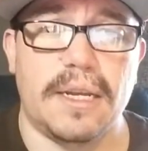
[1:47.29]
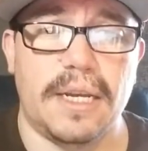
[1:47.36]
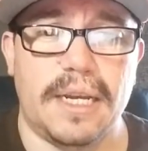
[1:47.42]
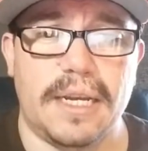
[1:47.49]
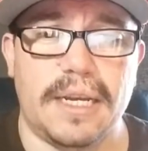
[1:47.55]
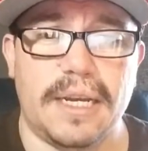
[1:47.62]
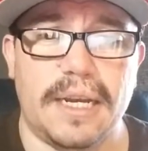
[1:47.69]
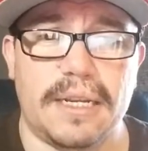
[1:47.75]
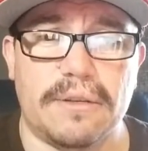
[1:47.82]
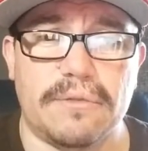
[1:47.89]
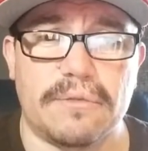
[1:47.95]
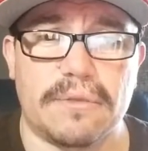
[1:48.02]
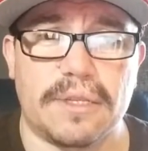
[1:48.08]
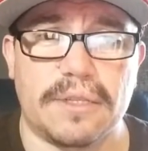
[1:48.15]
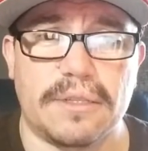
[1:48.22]
I
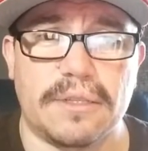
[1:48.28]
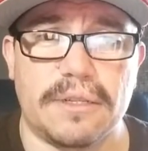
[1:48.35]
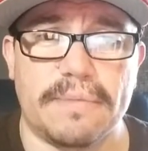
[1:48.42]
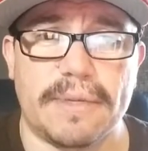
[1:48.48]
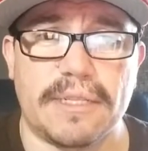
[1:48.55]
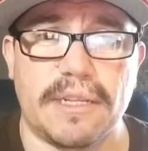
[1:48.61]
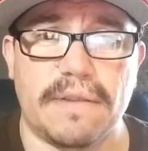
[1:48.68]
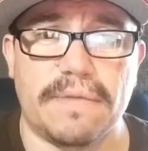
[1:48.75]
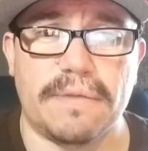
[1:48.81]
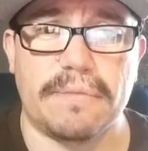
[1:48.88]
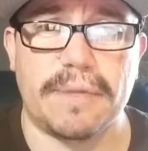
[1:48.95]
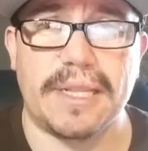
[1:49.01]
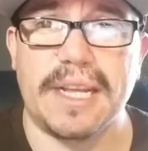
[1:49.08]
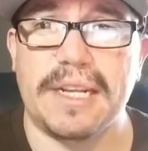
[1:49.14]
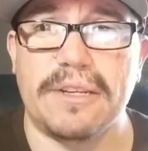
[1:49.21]
don't consider myself a
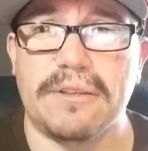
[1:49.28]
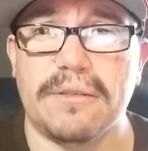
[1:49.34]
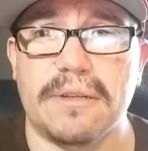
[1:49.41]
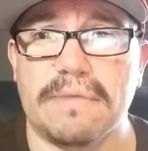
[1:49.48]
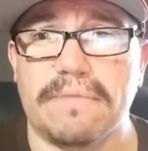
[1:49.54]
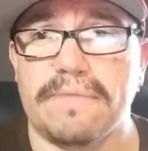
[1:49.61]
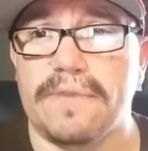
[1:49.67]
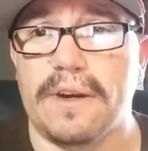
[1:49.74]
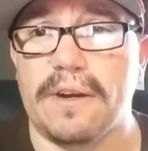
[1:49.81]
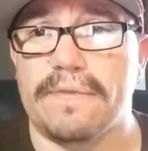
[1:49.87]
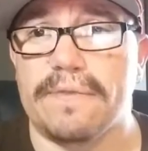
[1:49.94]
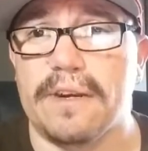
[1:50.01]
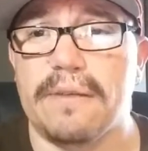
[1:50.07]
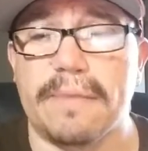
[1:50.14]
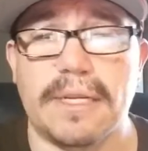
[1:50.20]
millennial, and far
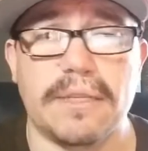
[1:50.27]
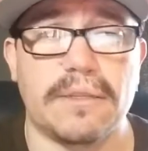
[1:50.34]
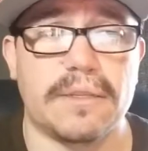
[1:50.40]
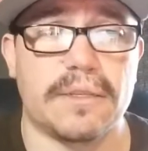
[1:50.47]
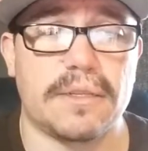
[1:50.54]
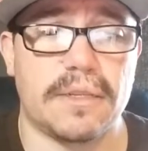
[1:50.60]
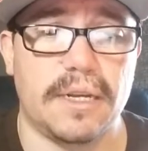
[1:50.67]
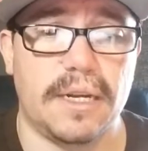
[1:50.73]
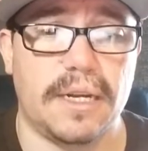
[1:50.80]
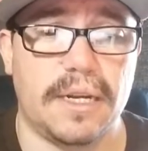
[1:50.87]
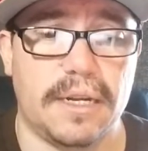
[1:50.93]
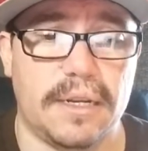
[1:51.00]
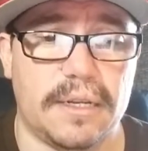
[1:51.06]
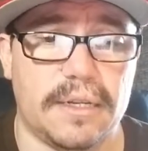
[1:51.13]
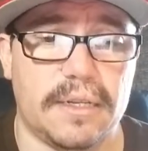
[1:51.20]
from it.
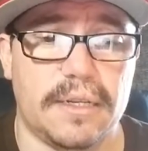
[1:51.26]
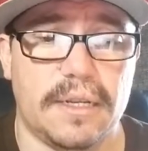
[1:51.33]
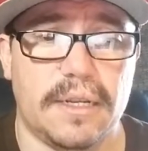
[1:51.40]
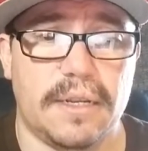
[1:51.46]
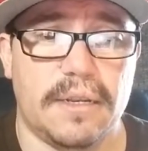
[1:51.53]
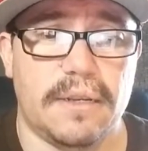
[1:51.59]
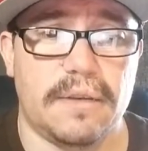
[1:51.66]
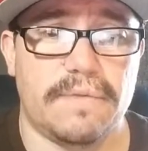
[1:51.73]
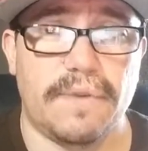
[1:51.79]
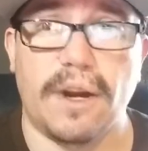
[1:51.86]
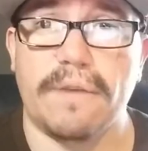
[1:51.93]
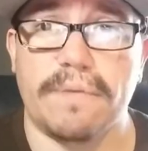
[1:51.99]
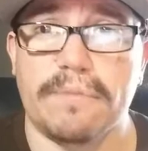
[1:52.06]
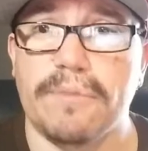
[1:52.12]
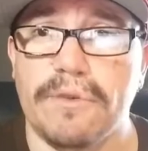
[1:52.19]

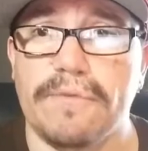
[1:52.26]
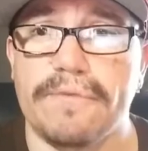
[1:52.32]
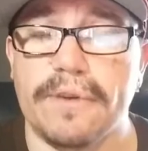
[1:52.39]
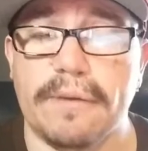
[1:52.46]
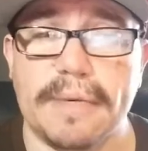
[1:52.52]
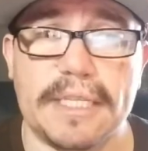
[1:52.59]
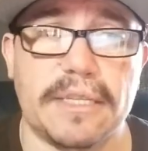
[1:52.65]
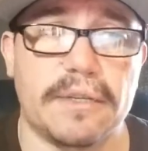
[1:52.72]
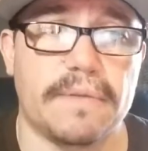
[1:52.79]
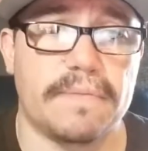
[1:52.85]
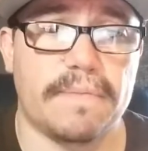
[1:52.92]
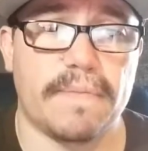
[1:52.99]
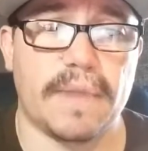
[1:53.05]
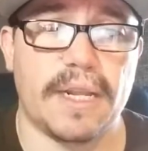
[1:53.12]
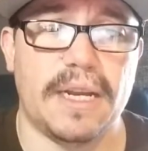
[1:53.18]
Far removed from it.
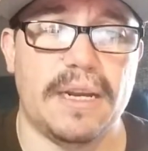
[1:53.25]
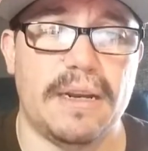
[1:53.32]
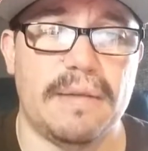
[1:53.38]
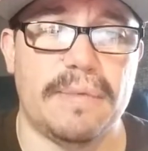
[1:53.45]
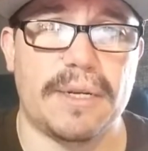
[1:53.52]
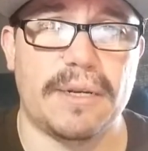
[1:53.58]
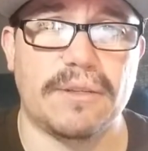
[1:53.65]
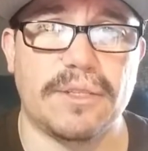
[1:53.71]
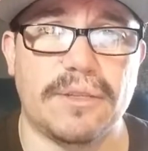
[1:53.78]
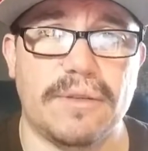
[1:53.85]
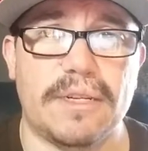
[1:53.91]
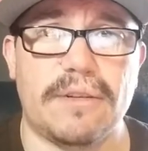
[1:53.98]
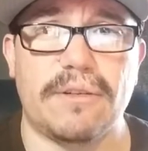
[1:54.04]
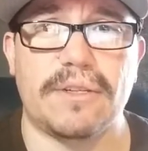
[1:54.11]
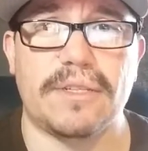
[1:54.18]
But also,
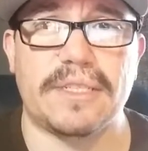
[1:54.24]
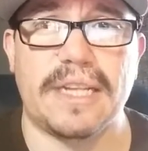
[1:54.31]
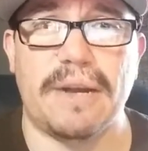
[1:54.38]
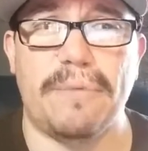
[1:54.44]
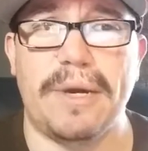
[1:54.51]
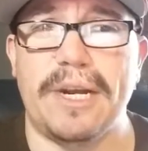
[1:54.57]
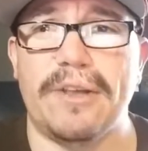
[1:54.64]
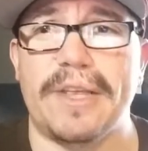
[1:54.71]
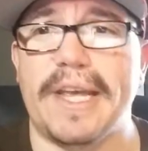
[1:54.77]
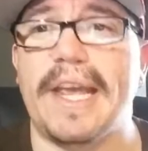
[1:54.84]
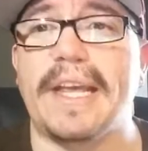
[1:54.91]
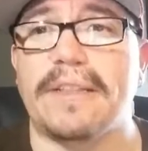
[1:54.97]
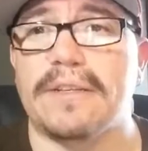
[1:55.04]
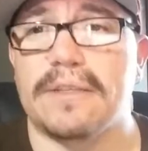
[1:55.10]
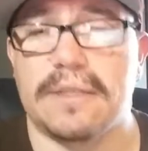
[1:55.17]
I don't understand why all the
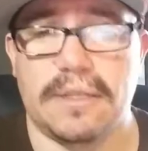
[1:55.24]
hate.